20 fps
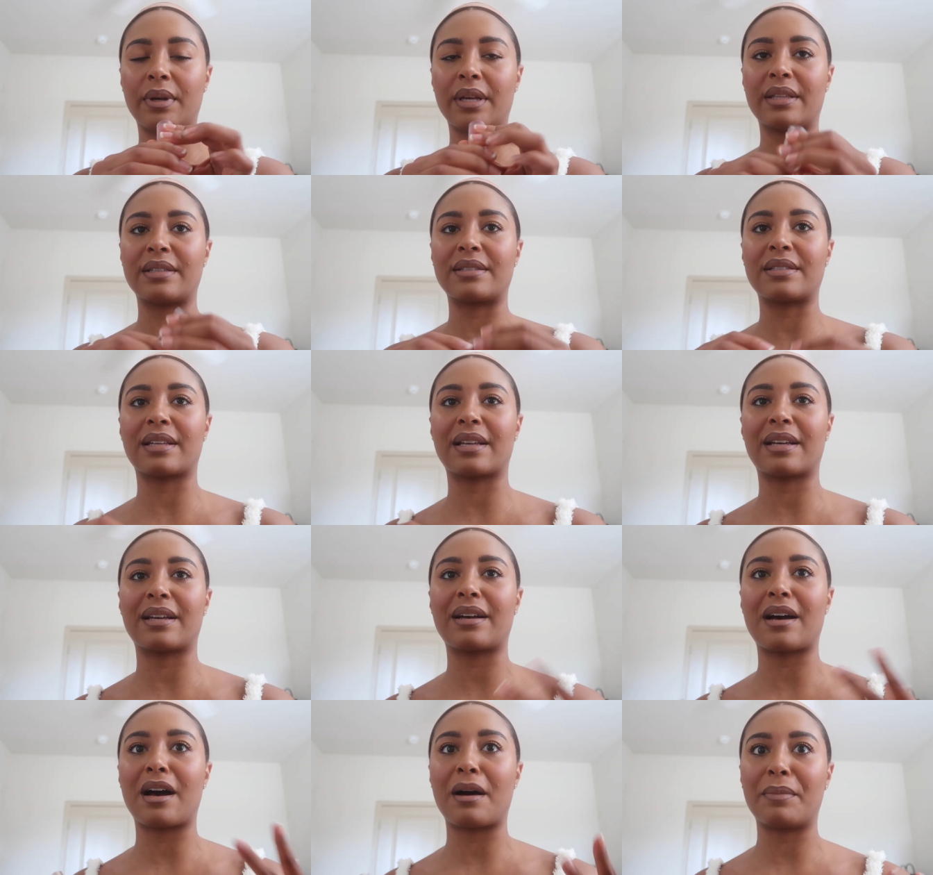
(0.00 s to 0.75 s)
It's
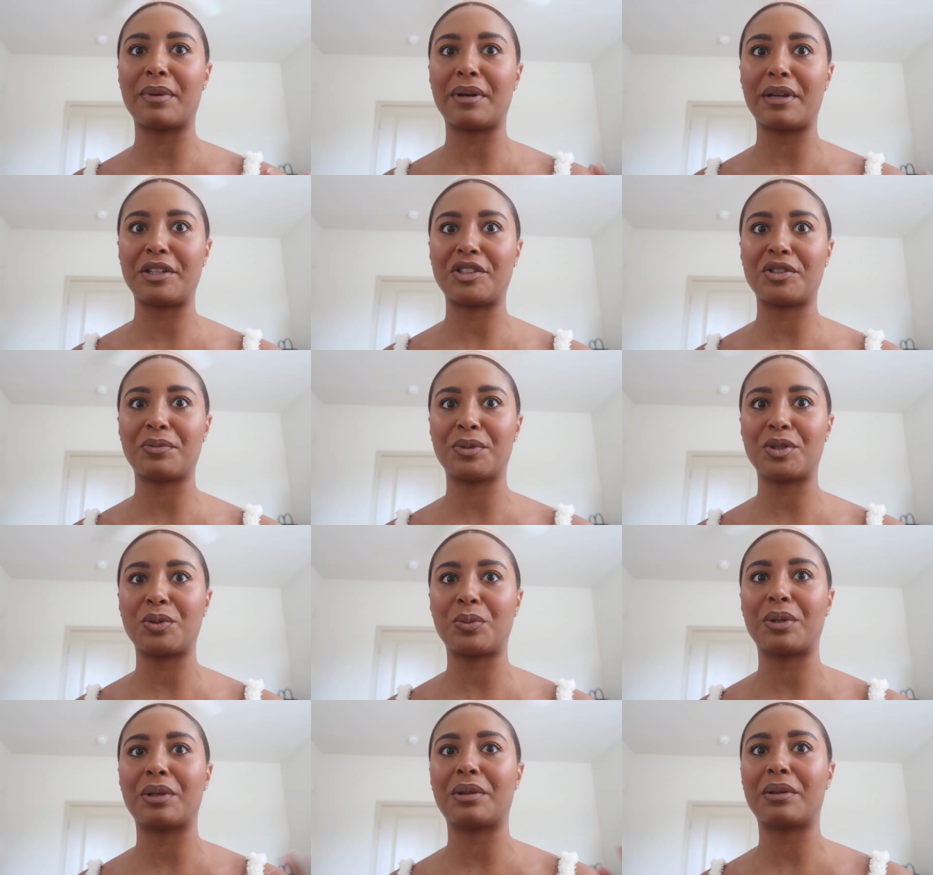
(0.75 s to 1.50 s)
like a combination
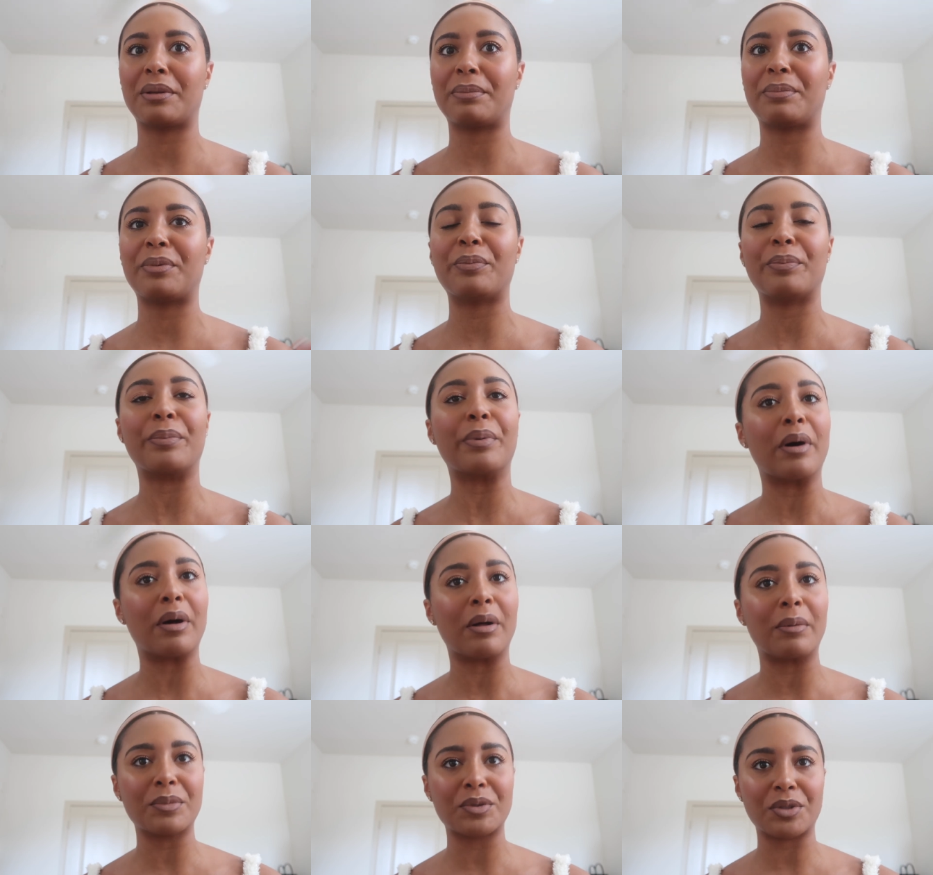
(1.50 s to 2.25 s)
between a lip
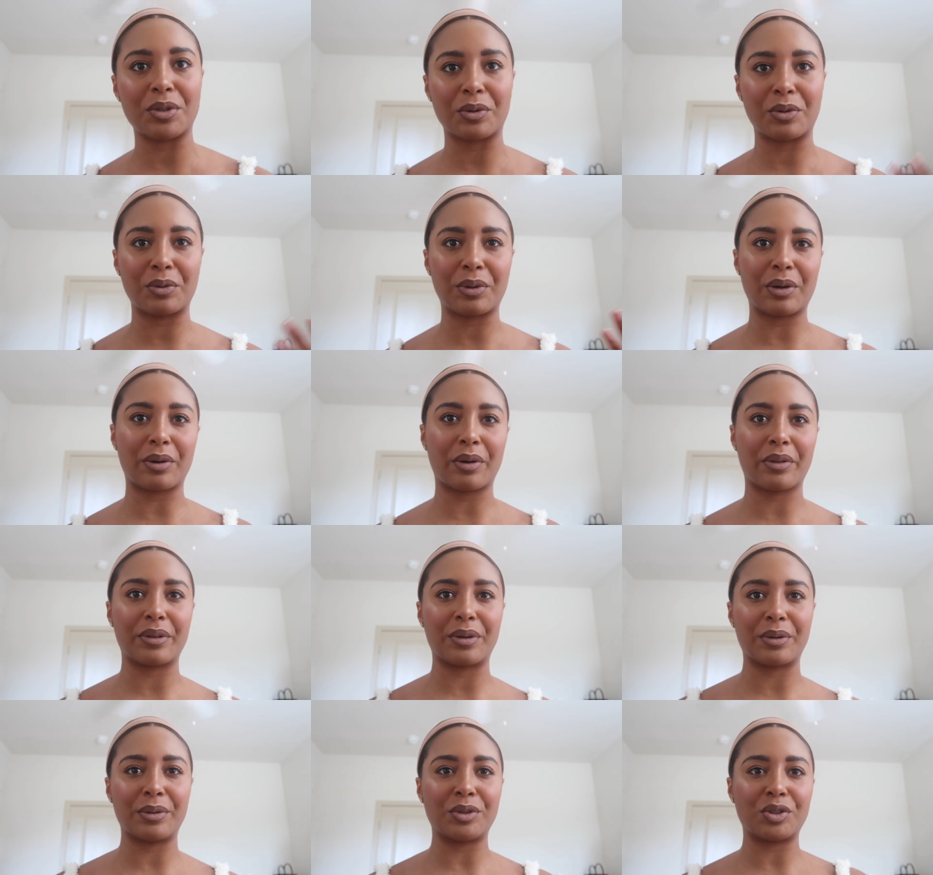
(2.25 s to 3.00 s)
balm, so you get
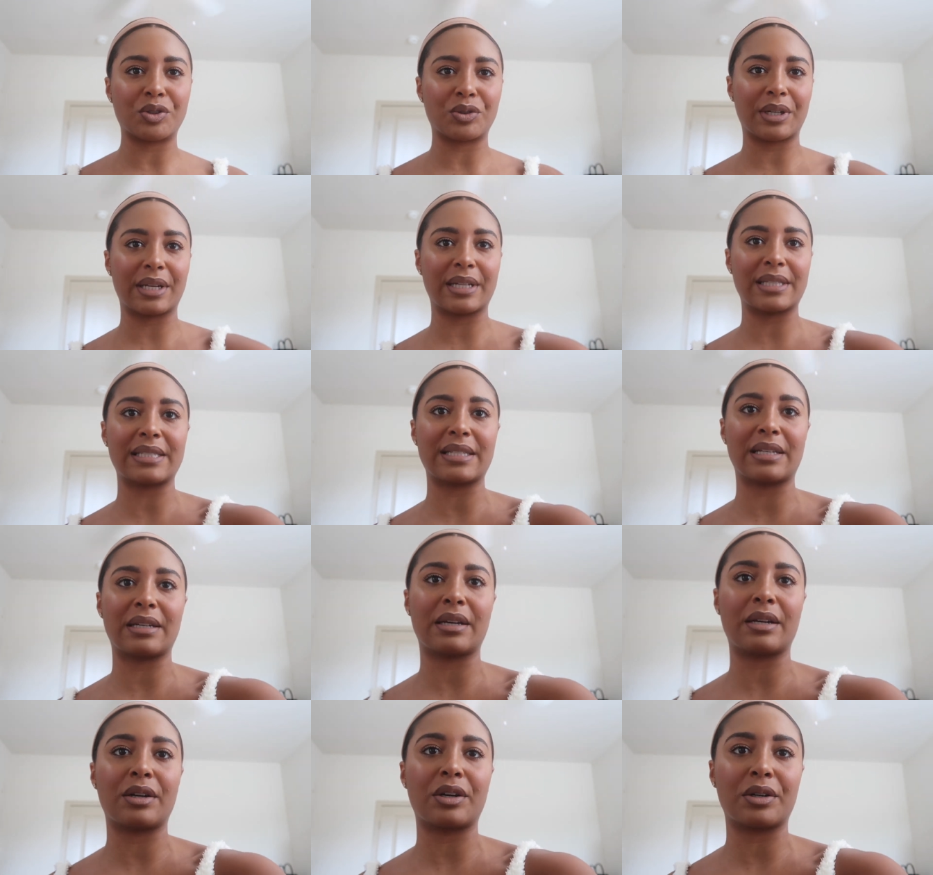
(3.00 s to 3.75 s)
all the nutrients
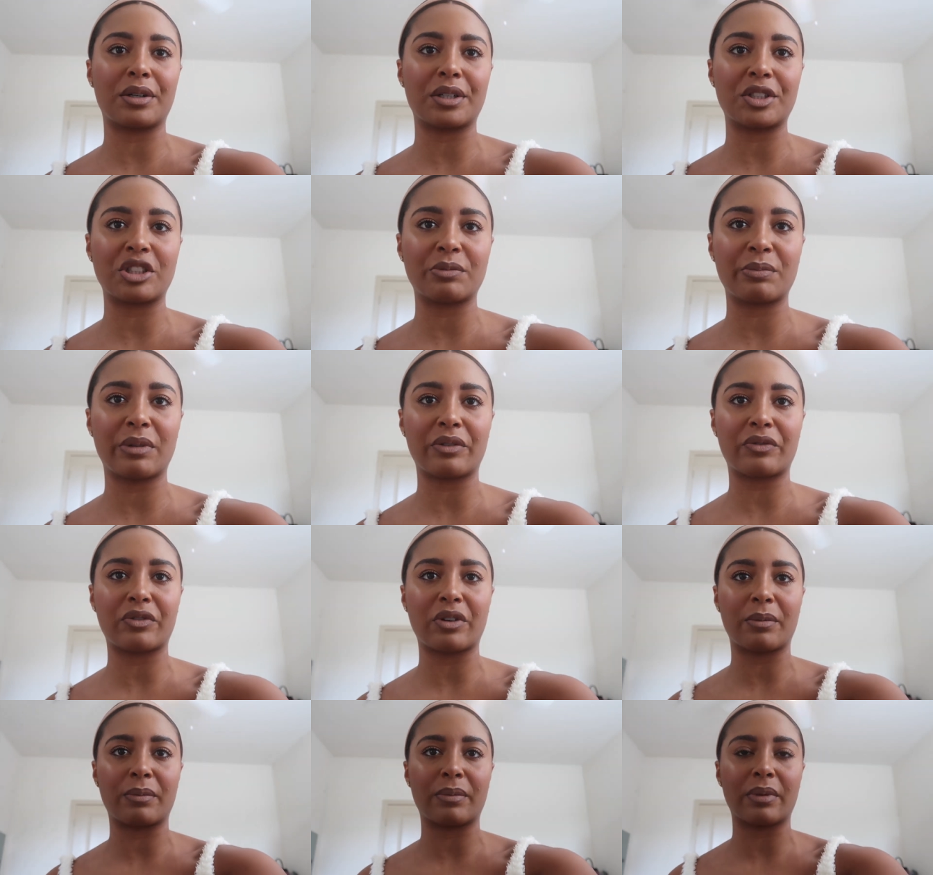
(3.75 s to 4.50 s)
and nourishment
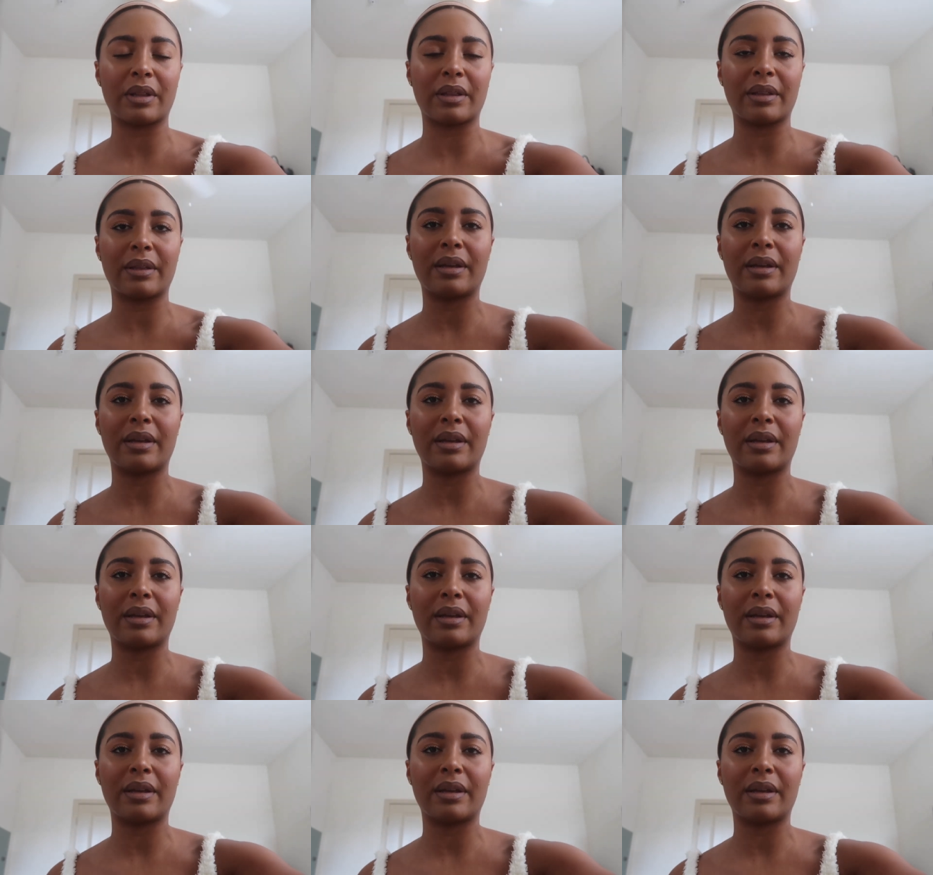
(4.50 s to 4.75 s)
from